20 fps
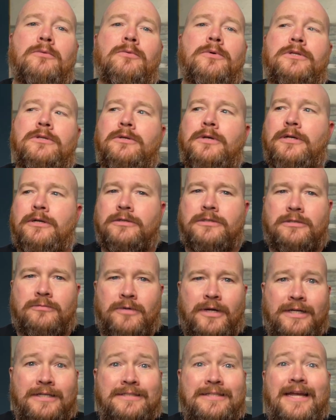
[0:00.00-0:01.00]
you hear
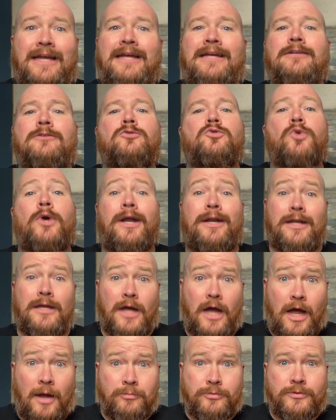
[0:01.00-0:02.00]
somebody saying trading
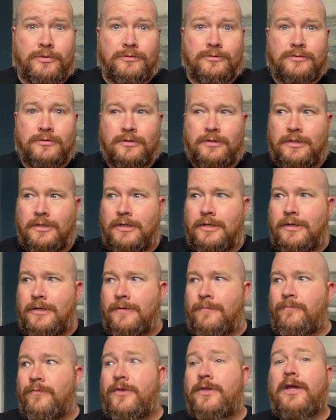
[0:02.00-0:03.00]
options.
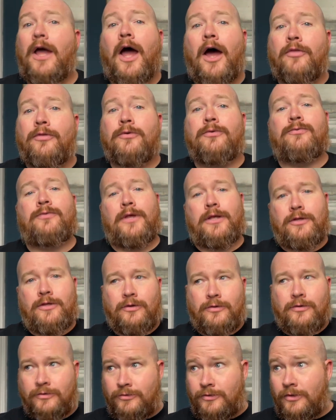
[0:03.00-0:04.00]
The other thing you
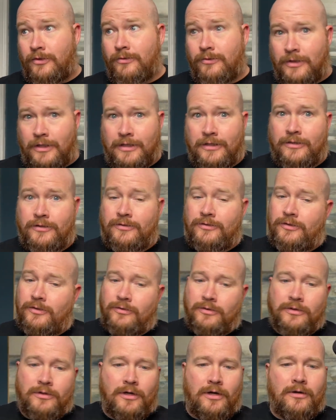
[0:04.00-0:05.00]
can do is you
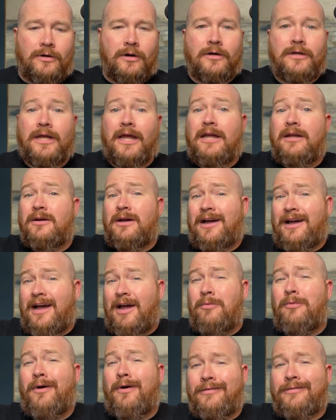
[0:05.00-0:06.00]
can go, okay, I
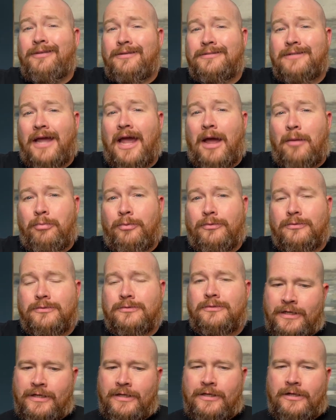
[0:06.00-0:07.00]
want these
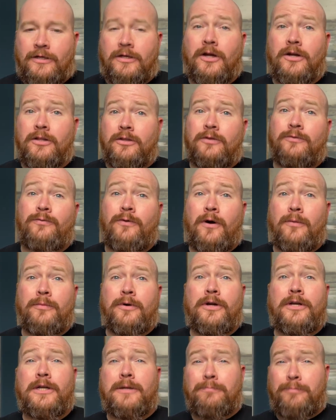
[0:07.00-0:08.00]
apples. You go to the farmer,
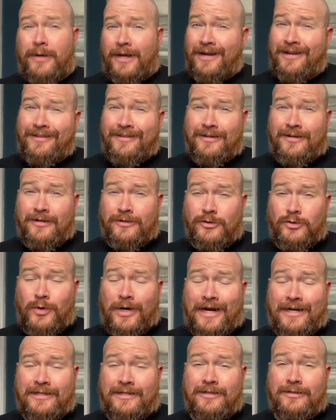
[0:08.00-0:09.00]
you pay the
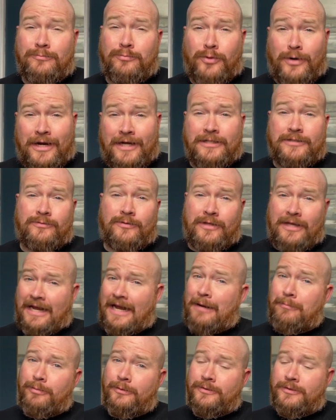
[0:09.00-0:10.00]
contracted price for the
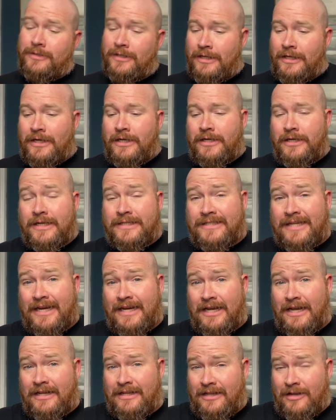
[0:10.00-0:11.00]
apples. You take,
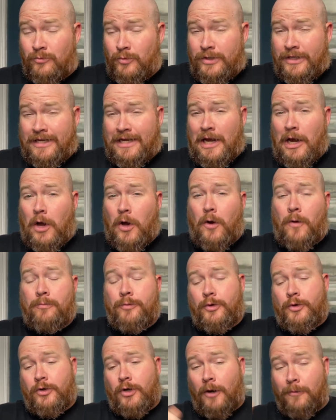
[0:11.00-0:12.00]
and when you get home,
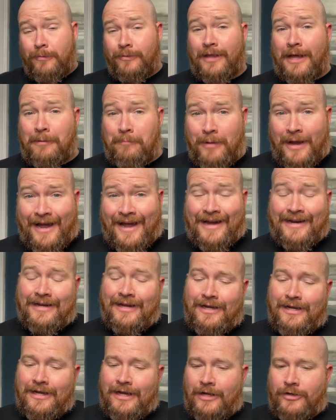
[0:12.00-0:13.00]
you can open that bag
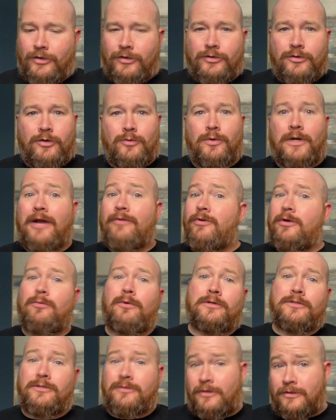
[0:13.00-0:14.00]
and you can do whatever you
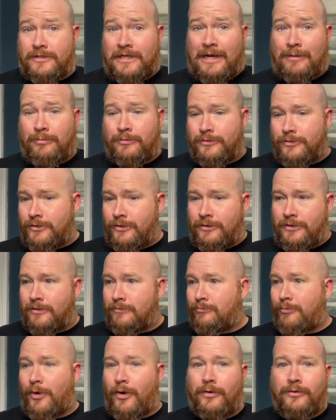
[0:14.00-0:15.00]
want to those apples. You can
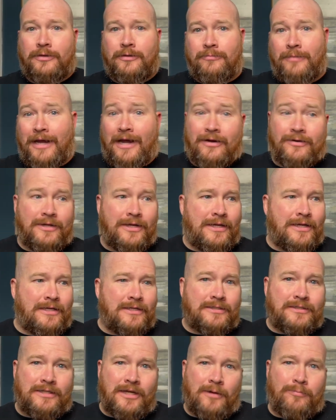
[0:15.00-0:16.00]
part them out,
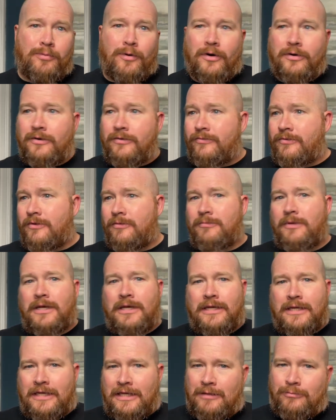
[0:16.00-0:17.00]
sell part of them,
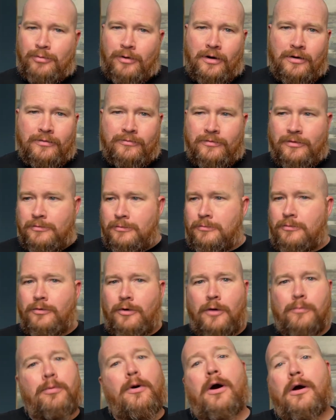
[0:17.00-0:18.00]
eat part of them,
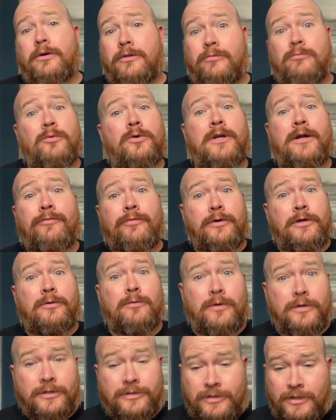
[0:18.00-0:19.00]
grow part of them, whatever you
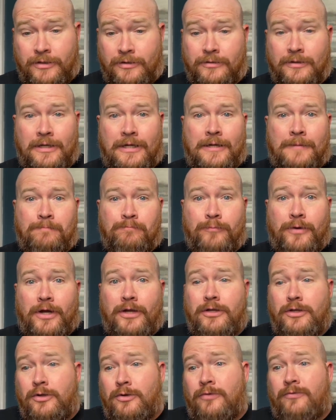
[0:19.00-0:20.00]
want to do.
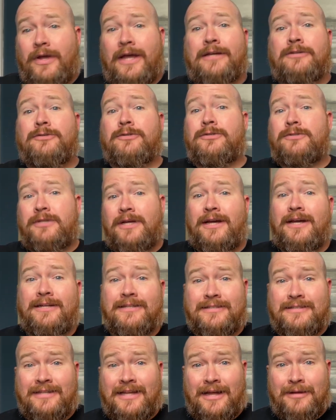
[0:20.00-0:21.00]
But you have
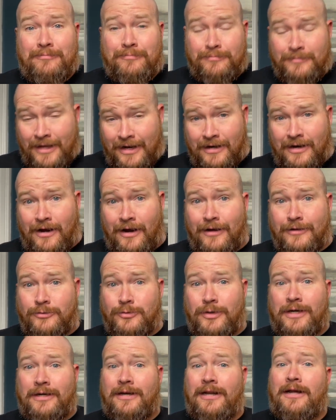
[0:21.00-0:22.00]
exercised that
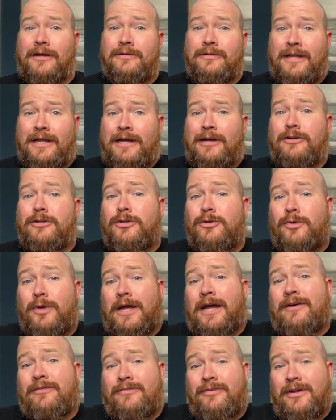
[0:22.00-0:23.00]
contract now. Now you
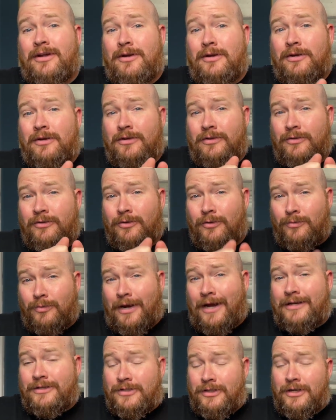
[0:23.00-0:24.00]
have the
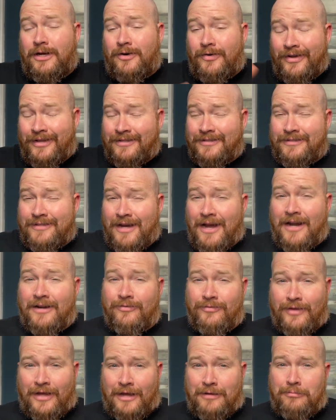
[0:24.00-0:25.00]
right to go inside
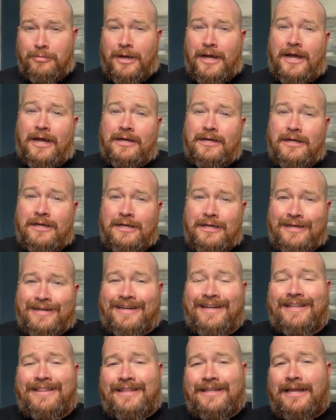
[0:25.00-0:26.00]
of that bag,
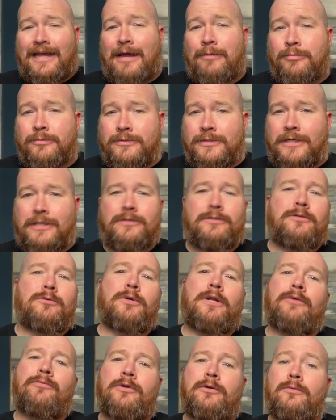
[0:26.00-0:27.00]
get the apples out and do
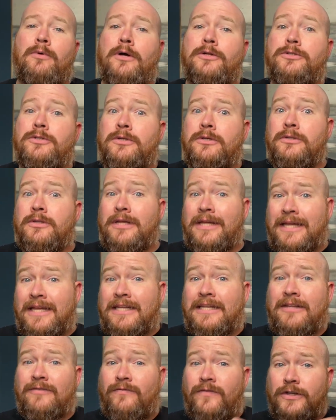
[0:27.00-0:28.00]
whatever you want to the
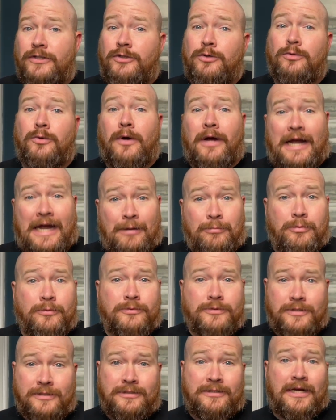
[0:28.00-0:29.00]
individual
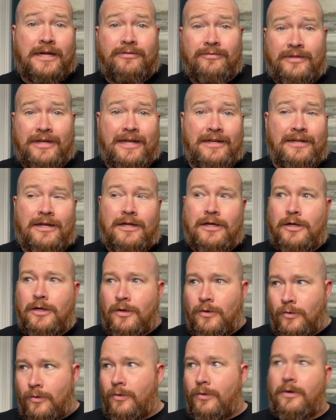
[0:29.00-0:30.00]
apples inside of that,
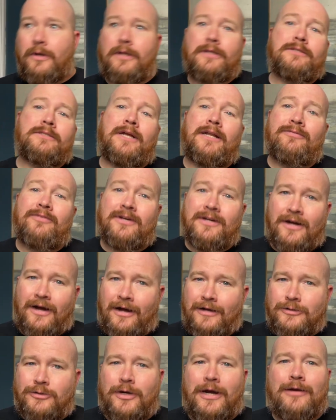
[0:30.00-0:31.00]
or inside of a
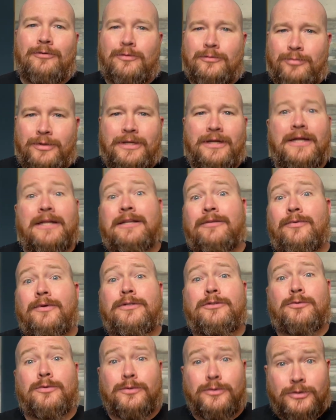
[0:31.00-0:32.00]
contract would be
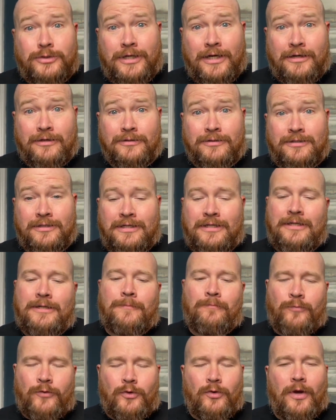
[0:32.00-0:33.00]
individual shares.
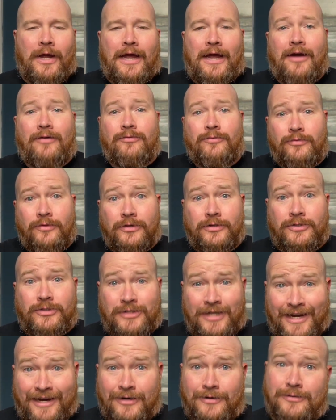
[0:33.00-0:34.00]
You have the
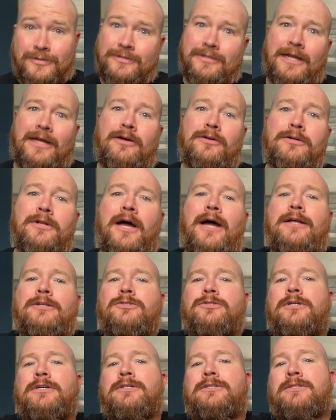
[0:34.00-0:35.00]
shares now, not
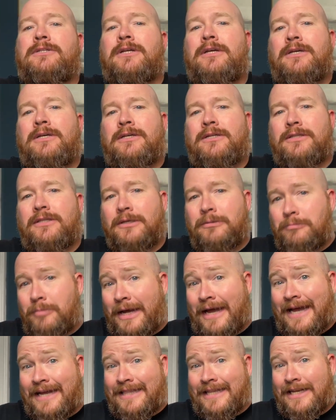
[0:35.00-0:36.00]
just the
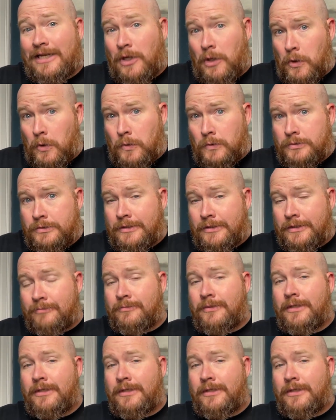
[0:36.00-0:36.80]
bag that holds them.